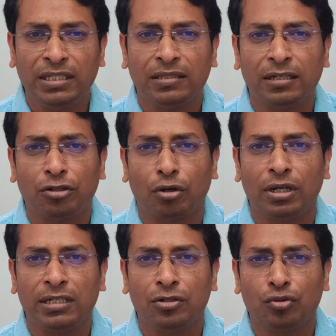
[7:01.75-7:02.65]
this
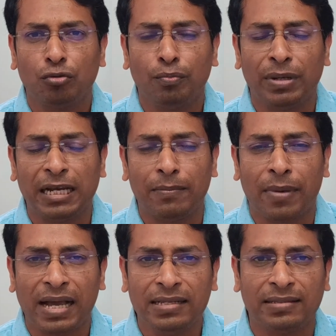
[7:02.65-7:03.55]
controller is to
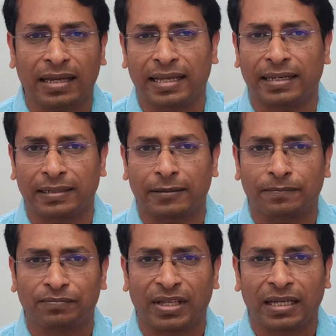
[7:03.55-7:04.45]
minimize the error
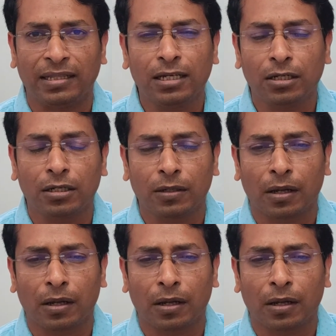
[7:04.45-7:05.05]
in the